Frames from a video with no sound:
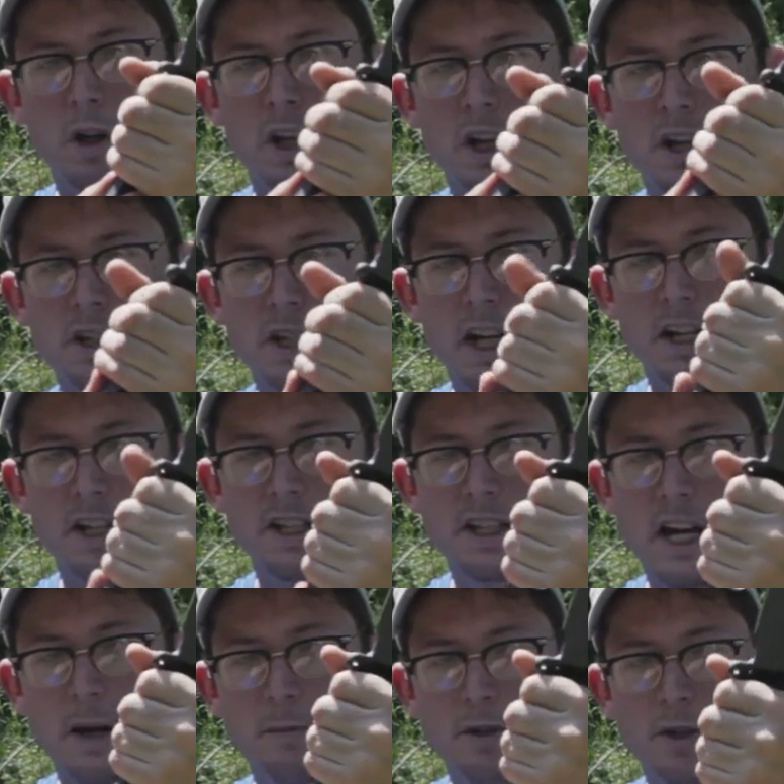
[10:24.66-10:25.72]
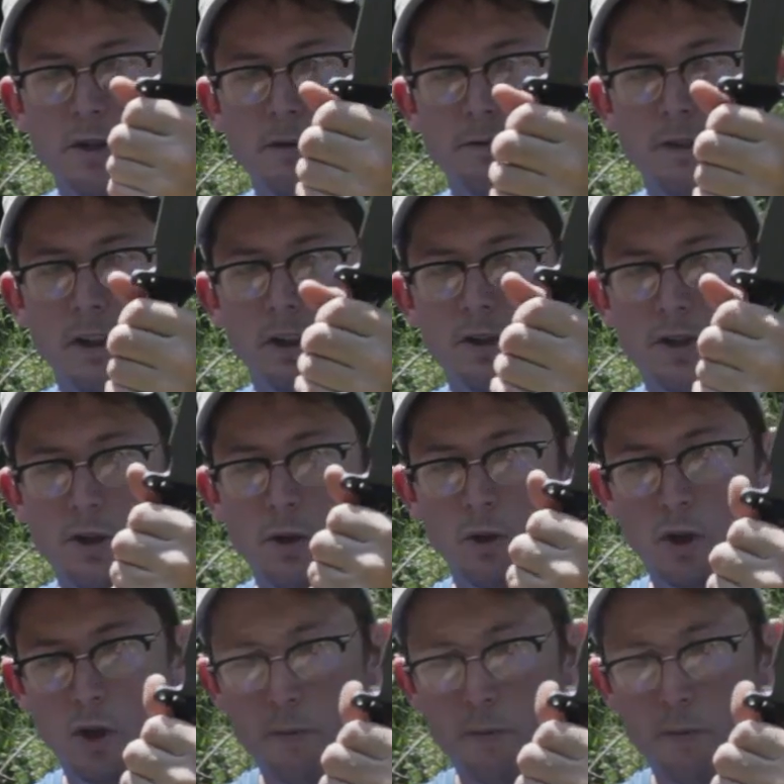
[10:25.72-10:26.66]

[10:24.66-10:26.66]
and it's got a stop so your fingers don't go